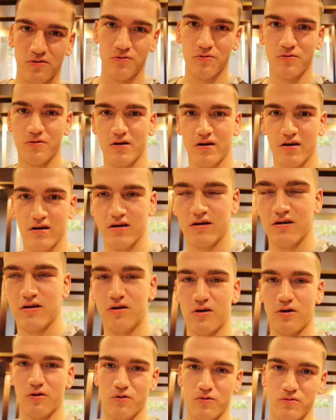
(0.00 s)
to uh,
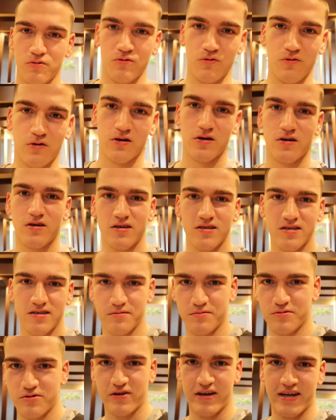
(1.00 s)
go do a
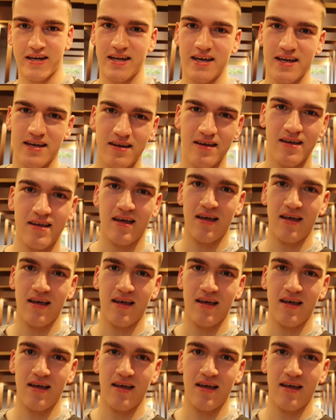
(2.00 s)
custom training.